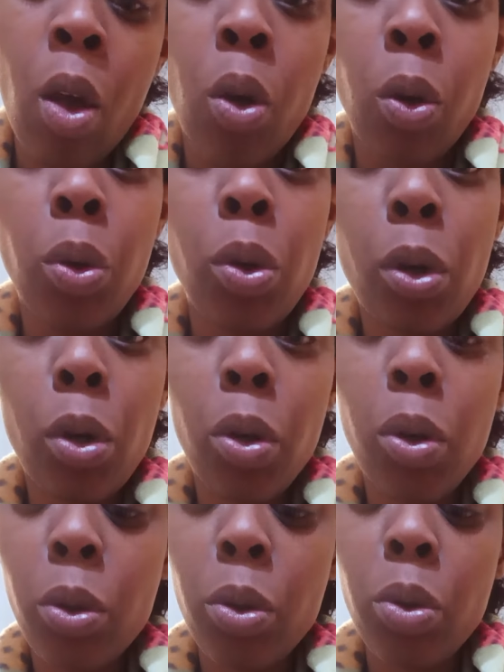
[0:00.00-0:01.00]

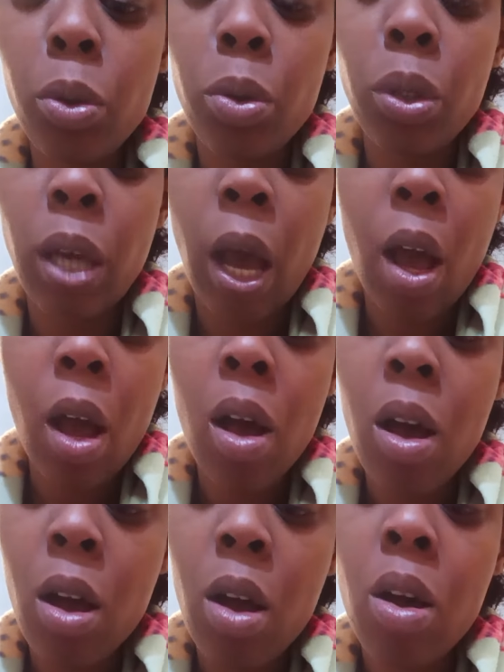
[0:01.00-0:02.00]
Ooh,
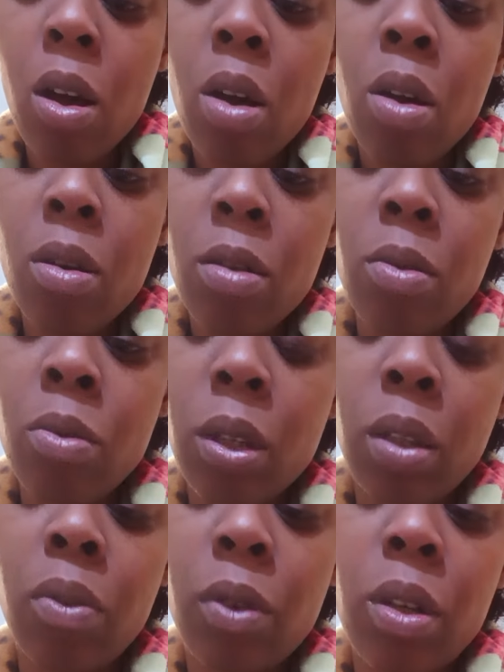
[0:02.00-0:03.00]
y'all. What
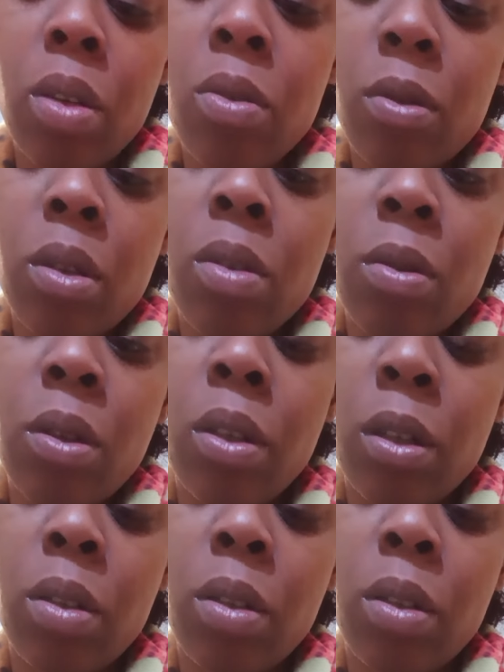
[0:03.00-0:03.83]
the fuck going on here?